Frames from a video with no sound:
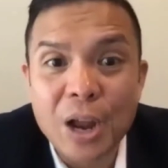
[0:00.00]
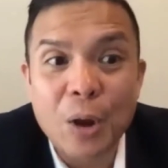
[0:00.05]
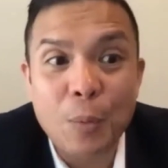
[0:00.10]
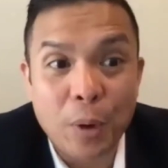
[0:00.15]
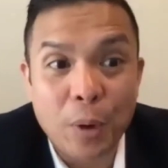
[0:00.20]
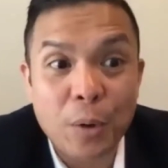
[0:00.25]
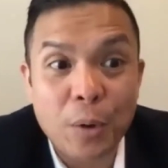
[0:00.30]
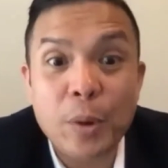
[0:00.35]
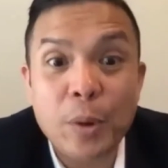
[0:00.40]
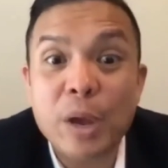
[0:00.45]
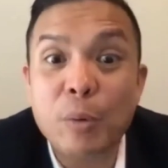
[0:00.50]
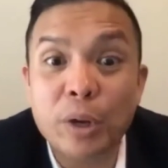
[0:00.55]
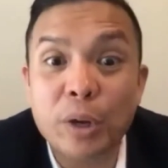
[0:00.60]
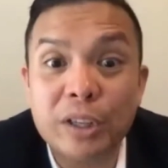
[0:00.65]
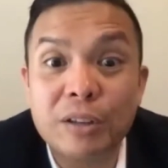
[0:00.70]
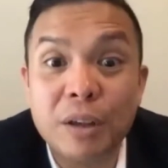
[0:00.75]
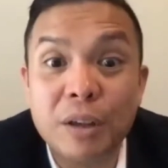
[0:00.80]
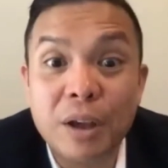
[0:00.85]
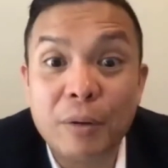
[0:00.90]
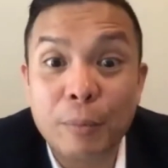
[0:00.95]
where we
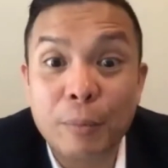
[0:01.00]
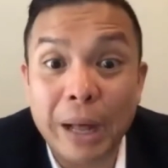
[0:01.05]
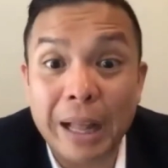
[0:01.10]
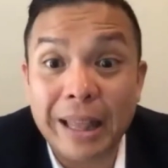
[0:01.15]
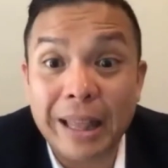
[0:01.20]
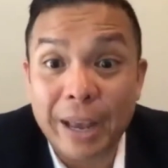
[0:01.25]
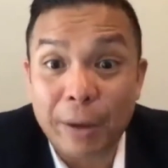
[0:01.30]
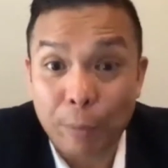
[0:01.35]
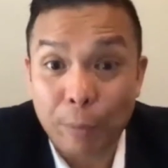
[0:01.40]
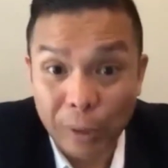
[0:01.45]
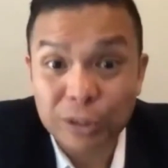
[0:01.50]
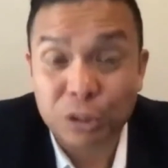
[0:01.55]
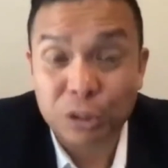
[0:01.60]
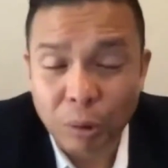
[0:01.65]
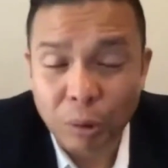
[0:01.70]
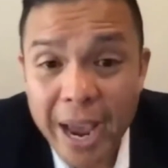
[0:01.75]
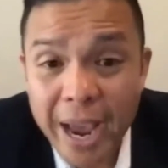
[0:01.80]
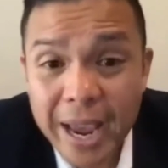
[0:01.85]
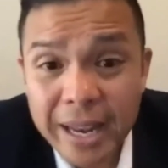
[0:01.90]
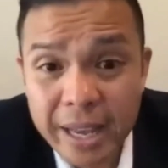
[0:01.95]
would we'll
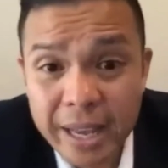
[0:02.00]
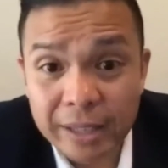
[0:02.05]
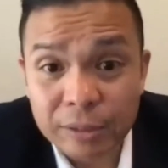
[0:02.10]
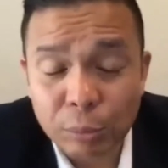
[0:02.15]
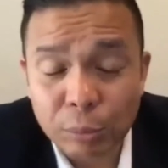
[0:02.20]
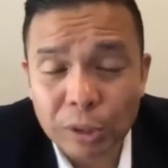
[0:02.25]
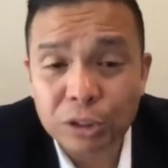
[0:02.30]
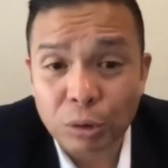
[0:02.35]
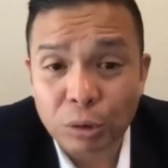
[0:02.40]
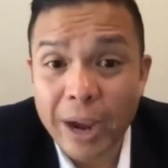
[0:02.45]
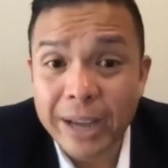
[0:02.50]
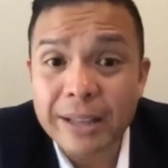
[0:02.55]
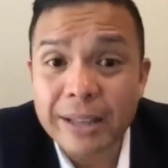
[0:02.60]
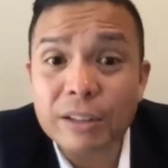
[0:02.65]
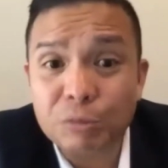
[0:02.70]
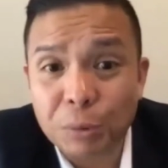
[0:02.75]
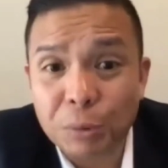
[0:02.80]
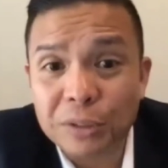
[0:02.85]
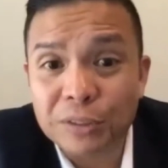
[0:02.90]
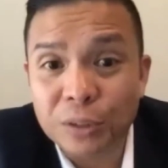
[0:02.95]
try
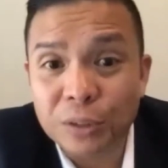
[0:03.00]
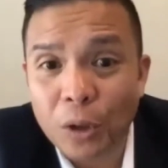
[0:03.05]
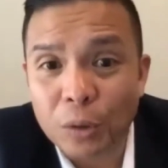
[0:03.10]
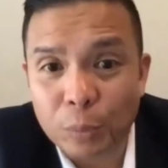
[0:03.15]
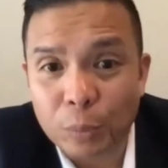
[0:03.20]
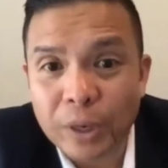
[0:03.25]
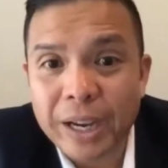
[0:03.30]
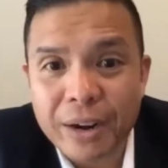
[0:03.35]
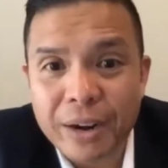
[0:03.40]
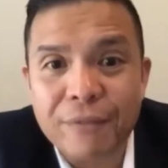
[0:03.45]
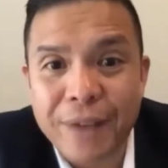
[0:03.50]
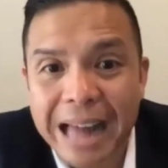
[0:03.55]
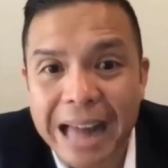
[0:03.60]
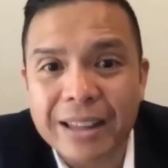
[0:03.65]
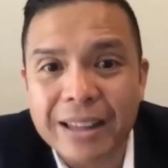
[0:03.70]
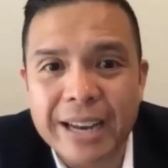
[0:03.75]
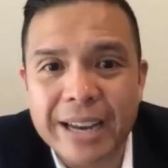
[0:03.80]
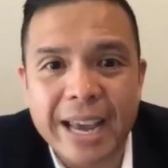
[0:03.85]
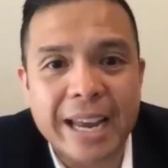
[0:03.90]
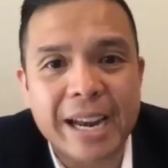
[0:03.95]
this result, we're going to
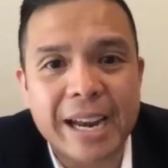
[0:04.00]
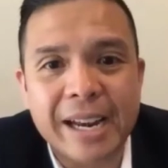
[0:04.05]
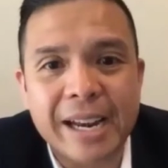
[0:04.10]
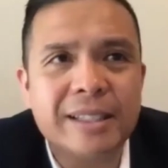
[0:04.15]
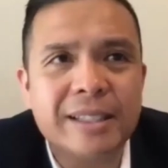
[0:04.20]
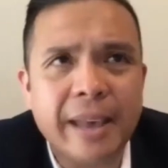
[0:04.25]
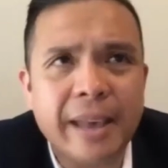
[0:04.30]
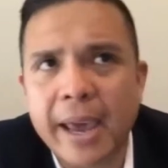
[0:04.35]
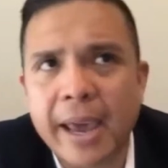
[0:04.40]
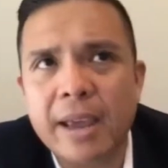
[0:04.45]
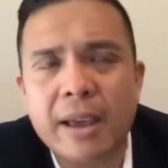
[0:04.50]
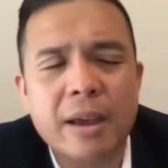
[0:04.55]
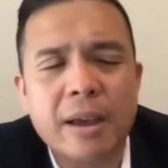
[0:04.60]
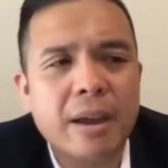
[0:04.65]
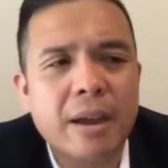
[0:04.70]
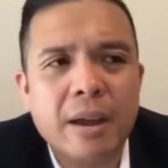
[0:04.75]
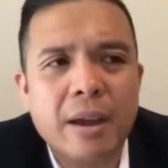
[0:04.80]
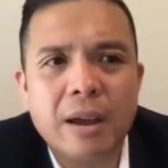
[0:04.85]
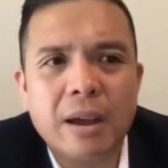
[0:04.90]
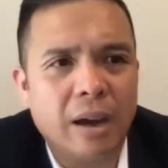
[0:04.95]
validate it and say,
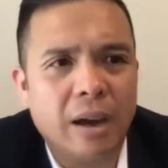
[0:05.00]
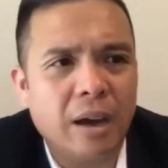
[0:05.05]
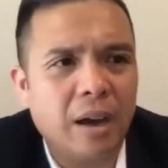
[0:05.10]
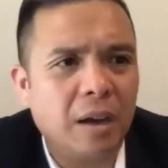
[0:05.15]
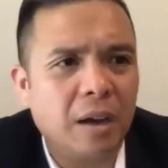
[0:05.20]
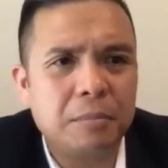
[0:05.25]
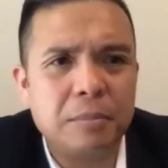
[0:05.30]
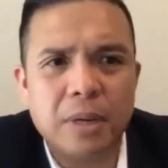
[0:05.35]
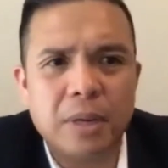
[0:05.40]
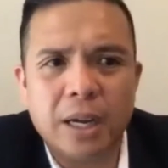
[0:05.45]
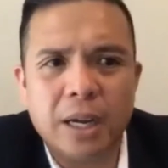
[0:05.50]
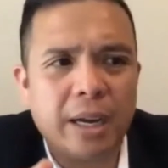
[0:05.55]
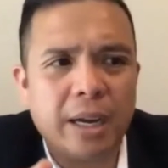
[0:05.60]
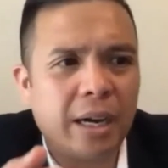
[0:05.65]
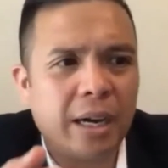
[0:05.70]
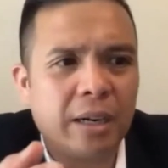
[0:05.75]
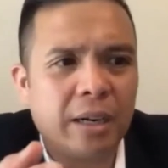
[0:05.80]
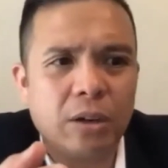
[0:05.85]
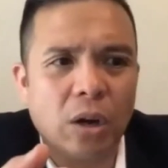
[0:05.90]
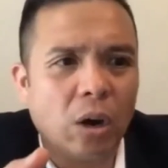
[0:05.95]

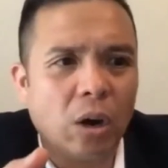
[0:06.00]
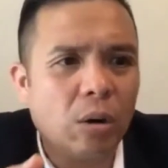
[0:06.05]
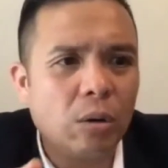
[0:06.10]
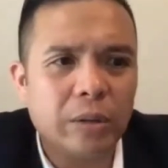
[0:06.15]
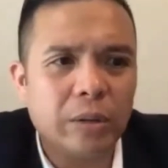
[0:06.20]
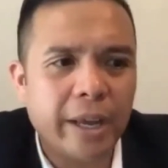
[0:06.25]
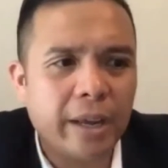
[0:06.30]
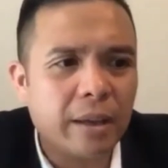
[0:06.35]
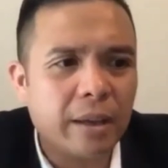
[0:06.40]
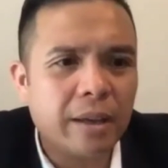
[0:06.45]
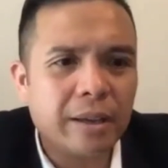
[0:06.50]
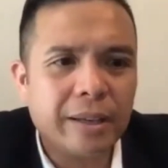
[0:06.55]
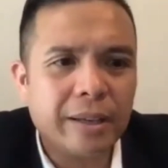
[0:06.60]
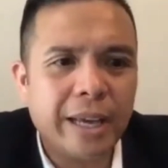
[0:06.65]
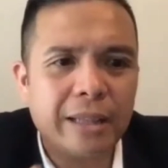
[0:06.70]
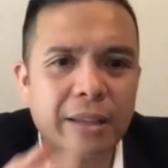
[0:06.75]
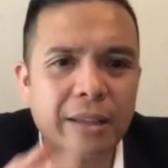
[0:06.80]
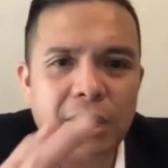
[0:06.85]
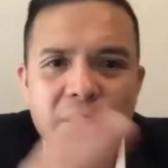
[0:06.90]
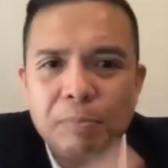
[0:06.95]
I don't know, like
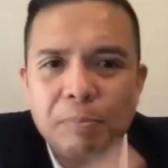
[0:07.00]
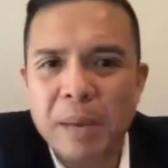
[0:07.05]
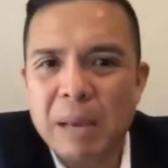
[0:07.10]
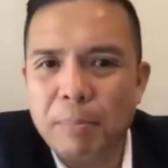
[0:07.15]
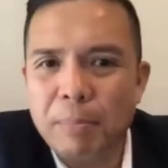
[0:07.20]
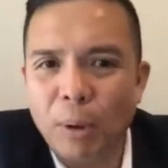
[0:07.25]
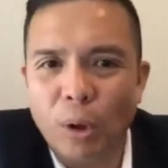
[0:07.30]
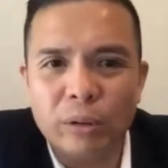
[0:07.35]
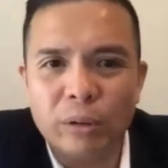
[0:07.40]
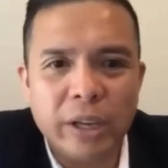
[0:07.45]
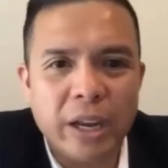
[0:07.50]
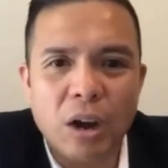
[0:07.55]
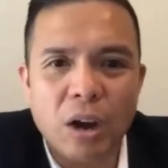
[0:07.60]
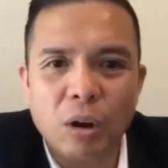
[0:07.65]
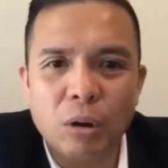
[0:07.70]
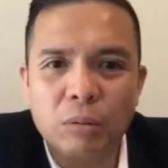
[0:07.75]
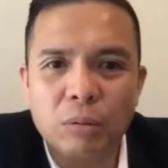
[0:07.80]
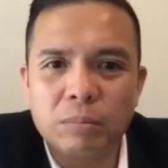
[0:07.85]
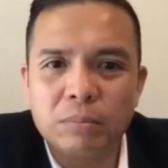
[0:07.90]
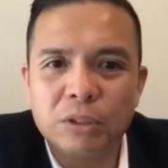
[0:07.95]
get these
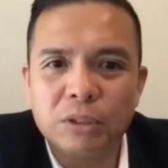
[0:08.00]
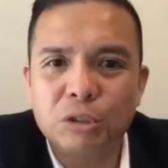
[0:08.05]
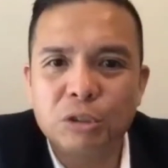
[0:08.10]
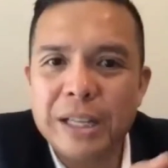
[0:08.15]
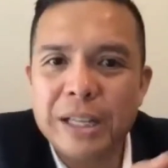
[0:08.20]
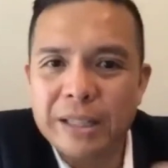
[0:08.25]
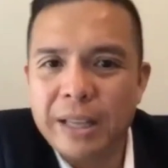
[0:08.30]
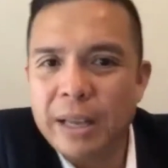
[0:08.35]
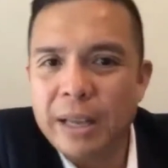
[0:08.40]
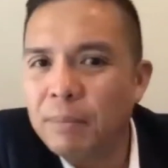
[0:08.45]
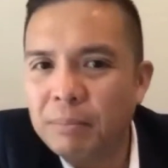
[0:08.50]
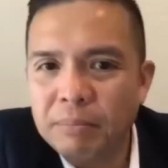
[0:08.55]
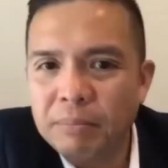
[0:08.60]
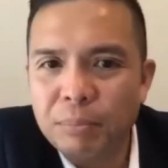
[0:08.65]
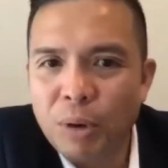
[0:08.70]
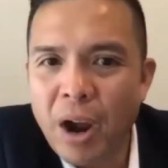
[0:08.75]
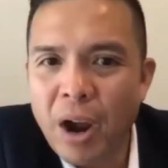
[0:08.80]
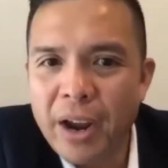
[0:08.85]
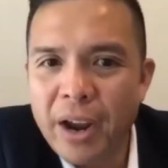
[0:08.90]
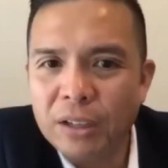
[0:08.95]
people, treat them
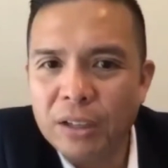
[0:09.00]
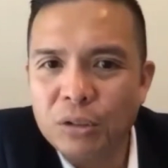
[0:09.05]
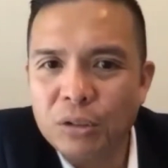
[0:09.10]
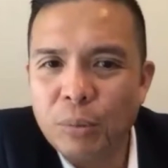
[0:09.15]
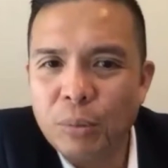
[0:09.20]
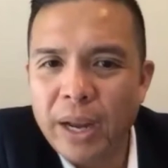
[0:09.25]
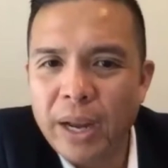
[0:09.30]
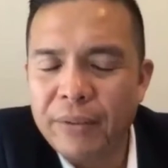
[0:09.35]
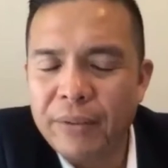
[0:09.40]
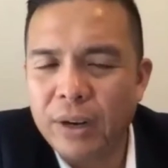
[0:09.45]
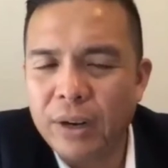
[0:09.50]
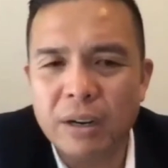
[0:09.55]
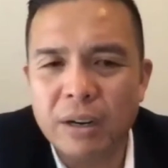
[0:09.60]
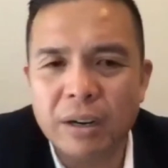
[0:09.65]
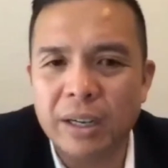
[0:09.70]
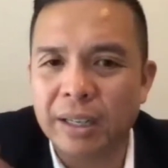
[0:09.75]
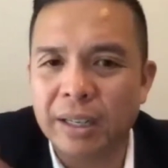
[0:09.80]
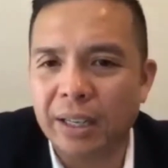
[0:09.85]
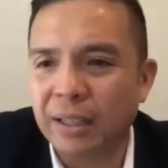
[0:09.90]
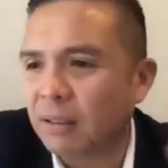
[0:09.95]
prior to whatever,
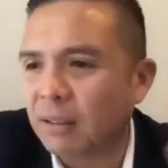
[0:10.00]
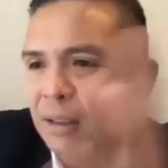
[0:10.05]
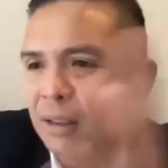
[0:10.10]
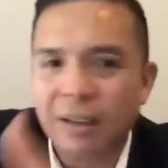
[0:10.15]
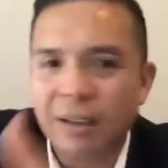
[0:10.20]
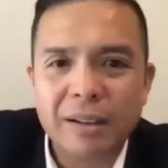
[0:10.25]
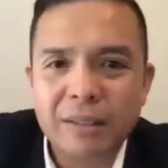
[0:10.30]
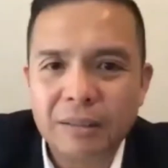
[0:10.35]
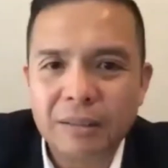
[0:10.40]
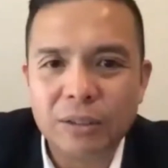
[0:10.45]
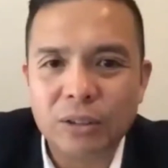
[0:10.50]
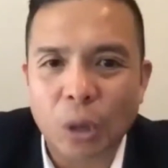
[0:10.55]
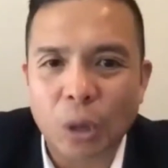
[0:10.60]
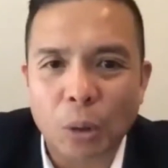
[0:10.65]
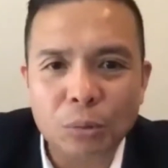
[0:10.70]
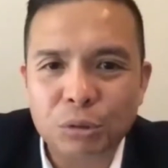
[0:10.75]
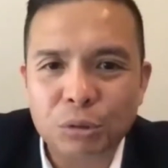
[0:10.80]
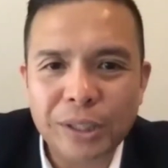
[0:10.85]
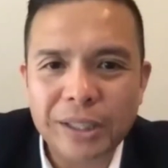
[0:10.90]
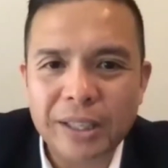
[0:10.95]
and then
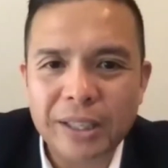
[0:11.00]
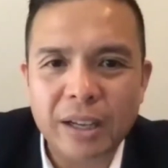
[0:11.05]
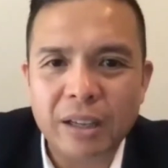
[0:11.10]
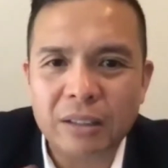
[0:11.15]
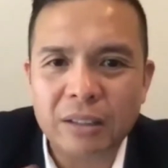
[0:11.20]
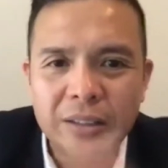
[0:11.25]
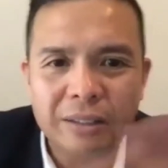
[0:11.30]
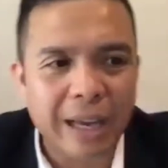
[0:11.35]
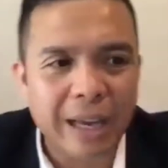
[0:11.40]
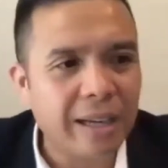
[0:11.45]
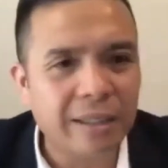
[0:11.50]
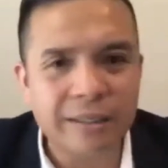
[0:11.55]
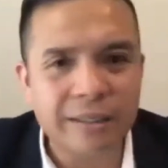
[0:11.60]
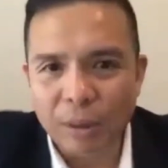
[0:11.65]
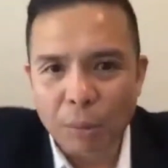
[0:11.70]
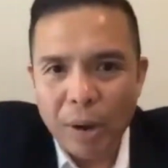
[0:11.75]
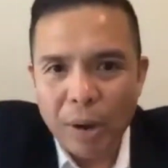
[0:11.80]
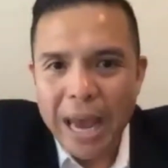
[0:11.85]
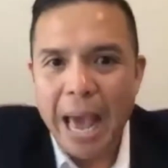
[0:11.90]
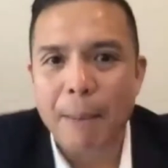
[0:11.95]
don't treat the other side and
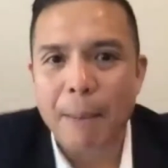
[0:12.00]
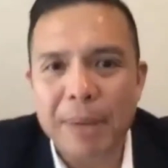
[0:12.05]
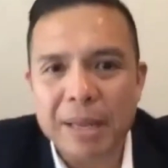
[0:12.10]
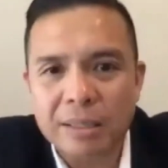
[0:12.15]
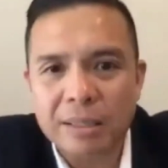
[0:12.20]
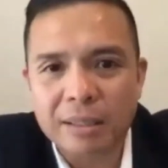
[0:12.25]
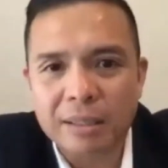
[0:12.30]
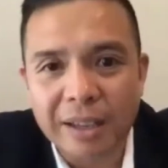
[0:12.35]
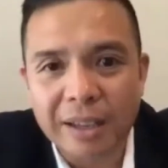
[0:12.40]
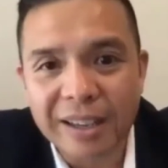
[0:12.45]
see what happens.